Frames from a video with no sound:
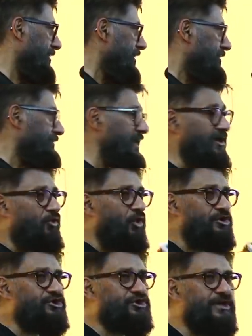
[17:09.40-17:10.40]
They
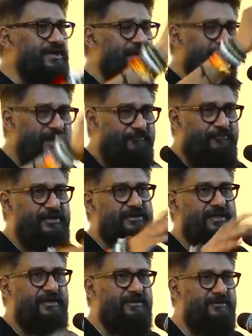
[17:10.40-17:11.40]
question
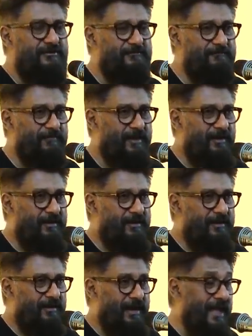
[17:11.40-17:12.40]
everything.
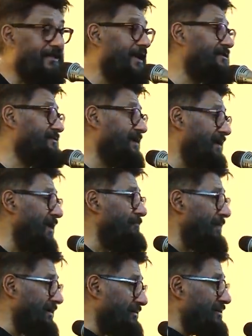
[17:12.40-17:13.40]
Like I said, I
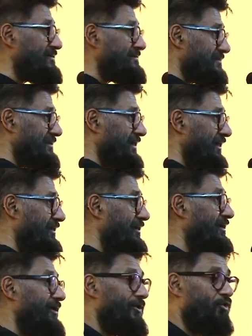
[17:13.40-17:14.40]
met this
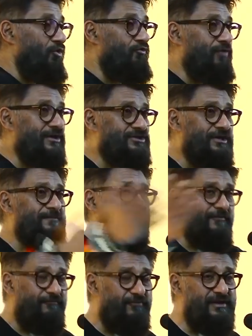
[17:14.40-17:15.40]
lady who worships
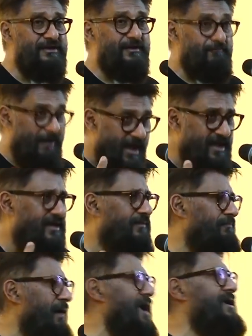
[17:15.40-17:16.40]
everything.
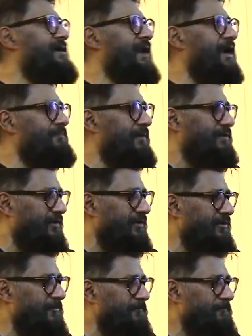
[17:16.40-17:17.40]
My
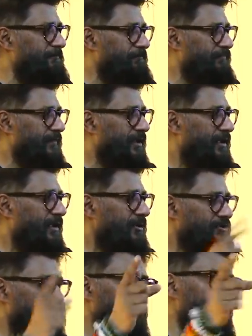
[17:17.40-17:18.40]
grandmother,
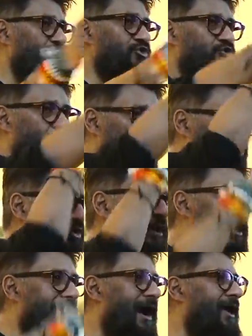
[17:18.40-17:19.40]
she used to go to
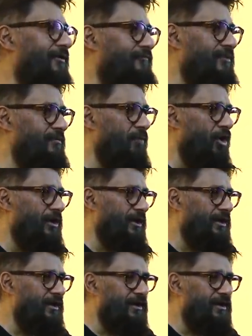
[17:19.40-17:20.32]
Ganga every morning,